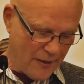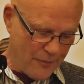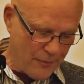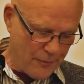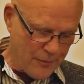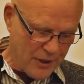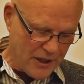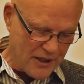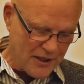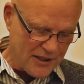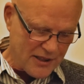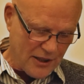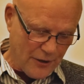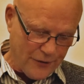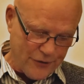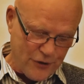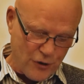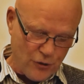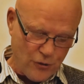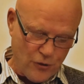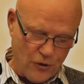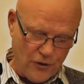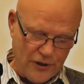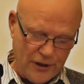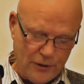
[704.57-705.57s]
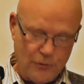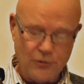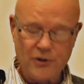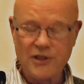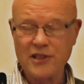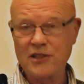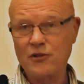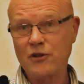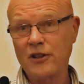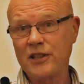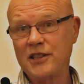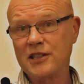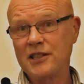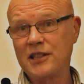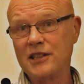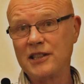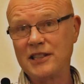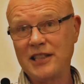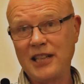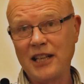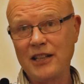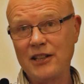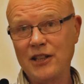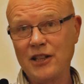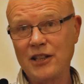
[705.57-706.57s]
Because after all, he was arrested
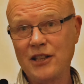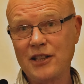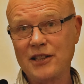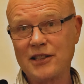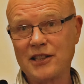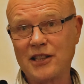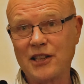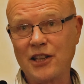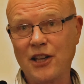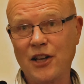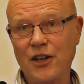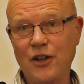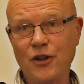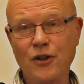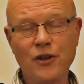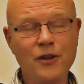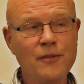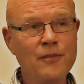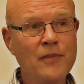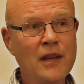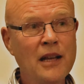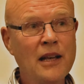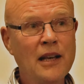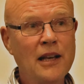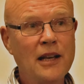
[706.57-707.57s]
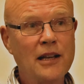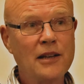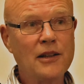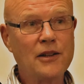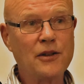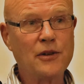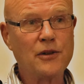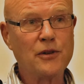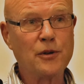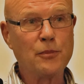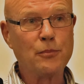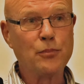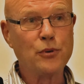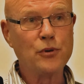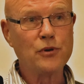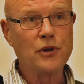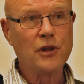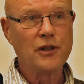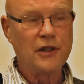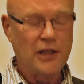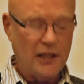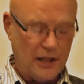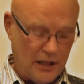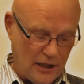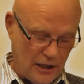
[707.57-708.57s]
10 years ago.
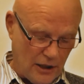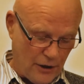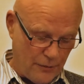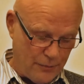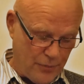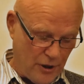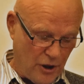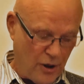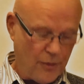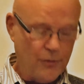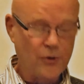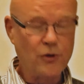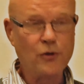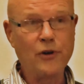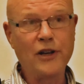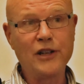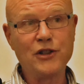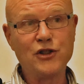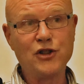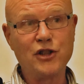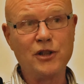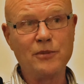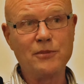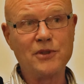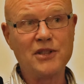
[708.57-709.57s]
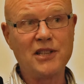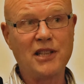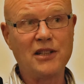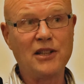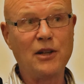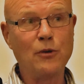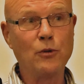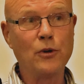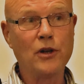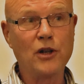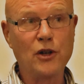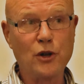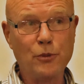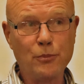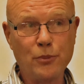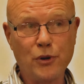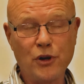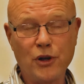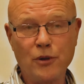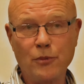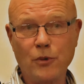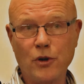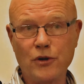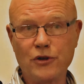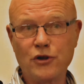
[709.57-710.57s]
The Obama regime said they were going to put
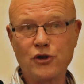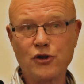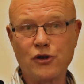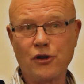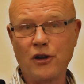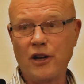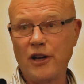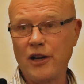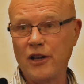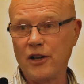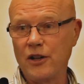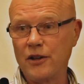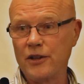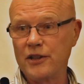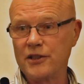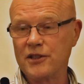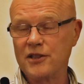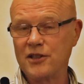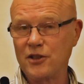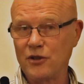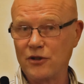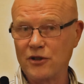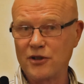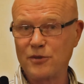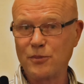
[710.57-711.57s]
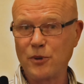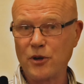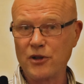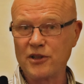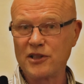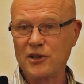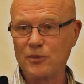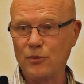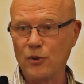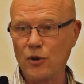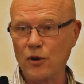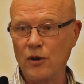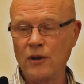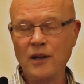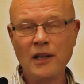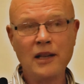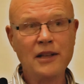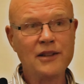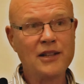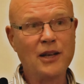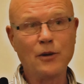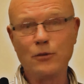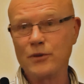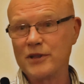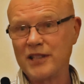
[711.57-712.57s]
him on trial as soon as possible.
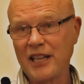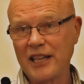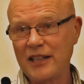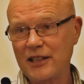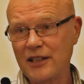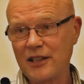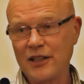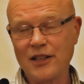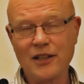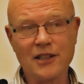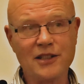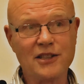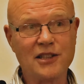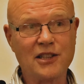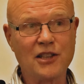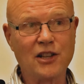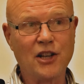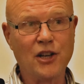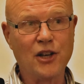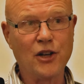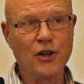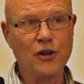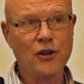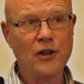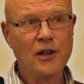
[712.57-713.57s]
That was 8 years ago.